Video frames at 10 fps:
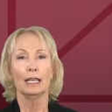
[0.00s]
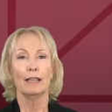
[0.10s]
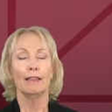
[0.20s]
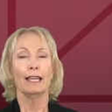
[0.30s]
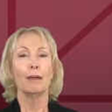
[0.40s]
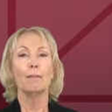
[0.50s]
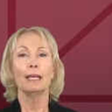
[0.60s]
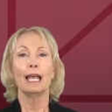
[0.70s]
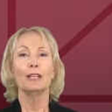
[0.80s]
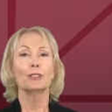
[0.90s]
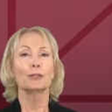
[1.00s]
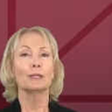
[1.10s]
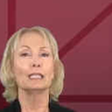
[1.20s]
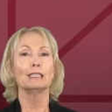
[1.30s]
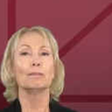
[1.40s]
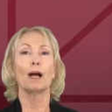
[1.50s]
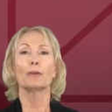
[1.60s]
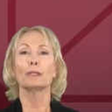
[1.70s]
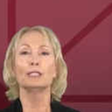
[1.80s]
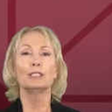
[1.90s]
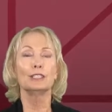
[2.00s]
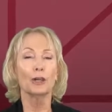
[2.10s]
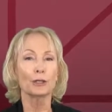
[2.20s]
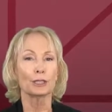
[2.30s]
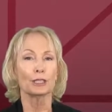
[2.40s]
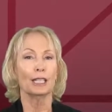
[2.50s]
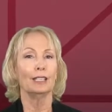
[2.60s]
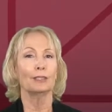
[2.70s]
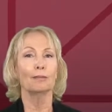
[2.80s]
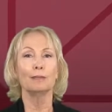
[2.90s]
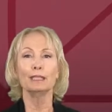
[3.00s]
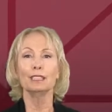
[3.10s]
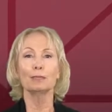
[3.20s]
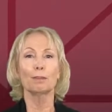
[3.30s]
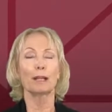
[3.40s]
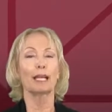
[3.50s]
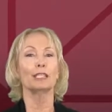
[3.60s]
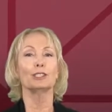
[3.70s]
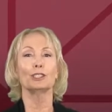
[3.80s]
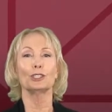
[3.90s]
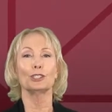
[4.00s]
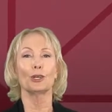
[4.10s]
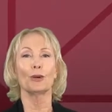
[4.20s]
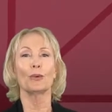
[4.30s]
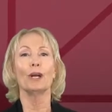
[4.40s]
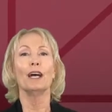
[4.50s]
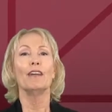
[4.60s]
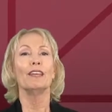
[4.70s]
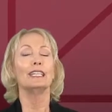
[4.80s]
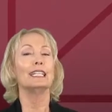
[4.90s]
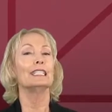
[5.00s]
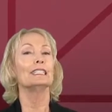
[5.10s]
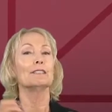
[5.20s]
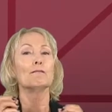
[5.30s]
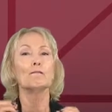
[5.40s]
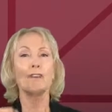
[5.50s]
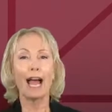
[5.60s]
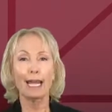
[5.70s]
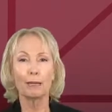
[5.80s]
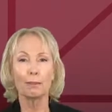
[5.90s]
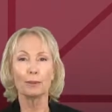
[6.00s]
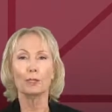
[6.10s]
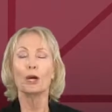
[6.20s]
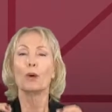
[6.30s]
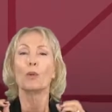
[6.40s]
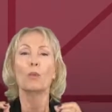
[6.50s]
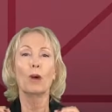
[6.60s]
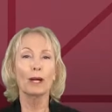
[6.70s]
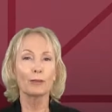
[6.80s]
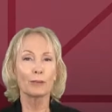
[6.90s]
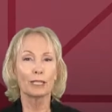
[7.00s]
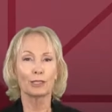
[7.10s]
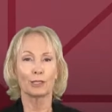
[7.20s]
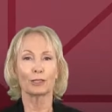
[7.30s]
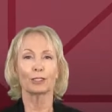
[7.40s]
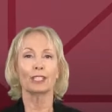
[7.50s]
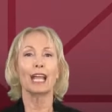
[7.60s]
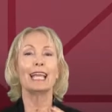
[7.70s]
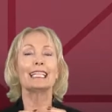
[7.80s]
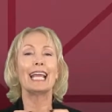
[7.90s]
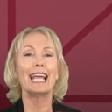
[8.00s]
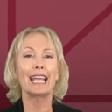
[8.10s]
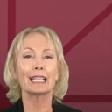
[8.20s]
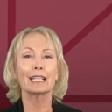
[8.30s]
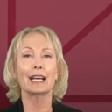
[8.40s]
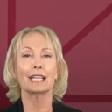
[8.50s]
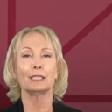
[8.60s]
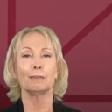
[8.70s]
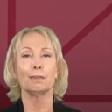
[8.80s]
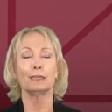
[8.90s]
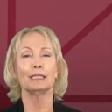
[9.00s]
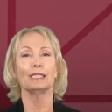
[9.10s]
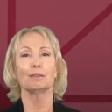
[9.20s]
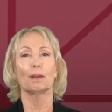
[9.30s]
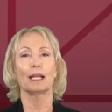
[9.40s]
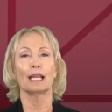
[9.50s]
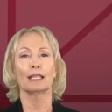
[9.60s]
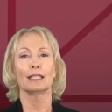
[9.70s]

The MBA degree is about results, and your business plan is to show that it is a viable, well researched, and analyzed business plan.